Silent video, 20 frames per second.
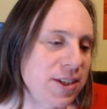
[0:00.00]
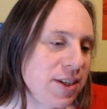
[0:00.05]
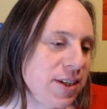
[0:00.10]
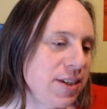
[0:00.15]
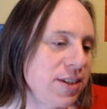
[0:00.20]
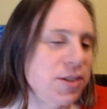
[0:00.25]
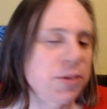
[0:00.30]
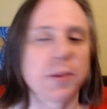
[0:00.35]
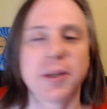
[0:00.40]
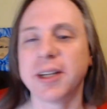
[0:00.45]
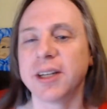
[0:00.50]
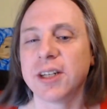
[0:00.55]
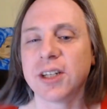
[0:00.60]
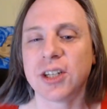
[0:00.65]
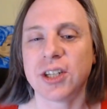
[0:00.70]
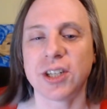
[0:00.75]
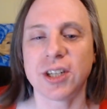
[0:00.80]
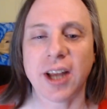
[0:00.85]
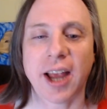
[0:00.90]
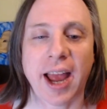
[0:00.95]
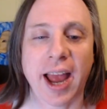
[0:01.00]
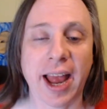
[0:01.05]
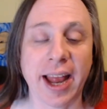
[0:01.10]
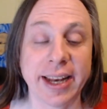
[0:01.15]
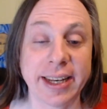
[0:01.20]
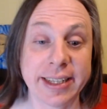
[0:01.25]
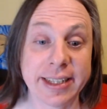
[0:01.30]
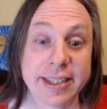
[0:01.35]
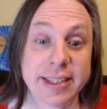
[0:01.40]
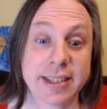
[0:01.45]
Twitch,
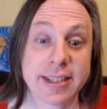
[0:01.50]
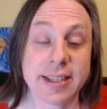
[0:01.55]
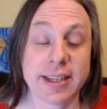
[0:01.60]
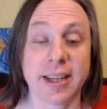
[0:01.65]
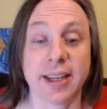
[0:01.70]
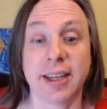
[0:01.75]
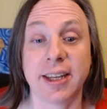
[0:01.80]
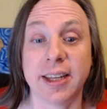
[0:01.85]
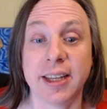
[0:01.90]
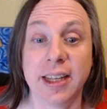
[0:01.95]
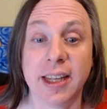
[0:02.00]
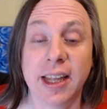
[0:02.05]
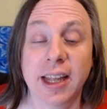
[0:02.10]
and uh,